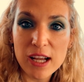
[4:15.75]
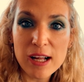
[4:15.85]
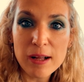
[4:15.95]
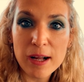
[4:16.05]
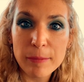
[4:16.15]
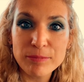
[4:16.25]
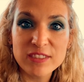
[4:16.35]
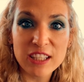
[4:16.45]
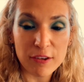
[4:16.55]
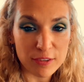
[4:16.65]

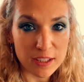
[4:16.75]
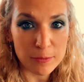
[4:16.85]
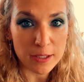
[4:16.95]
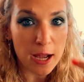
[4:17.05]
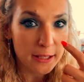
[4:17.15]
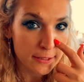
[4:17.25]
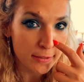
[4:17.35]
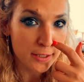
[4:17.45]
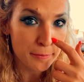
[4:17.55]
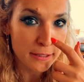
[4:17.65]
Um, definitely would highly
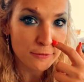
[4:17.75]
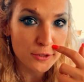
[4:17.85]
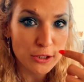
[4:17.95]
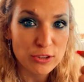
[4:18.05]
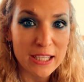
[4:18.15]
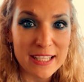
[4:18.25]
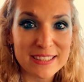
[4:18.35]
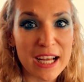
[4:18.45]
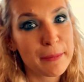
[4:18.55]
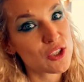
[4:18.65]
recommend for you to
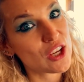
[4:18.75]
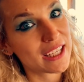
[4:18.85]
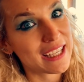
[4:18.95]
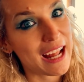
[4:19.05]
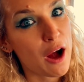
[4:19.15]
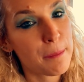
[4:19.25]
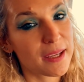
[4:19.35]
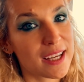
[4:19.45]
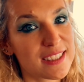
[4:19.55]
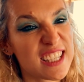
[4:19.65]
guys come and check it out
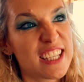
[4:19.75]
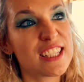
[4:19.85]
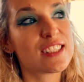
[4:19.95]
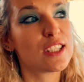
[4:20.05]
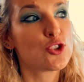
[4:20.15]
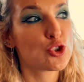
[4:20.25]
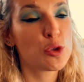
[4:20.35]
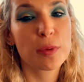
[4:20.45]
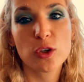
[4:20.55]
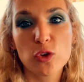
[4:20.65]
because it is a
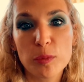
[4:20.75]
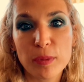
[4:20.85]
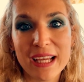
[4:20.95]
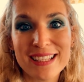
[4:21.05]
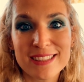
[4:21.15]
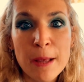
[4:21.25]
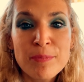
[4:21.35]
super cool place,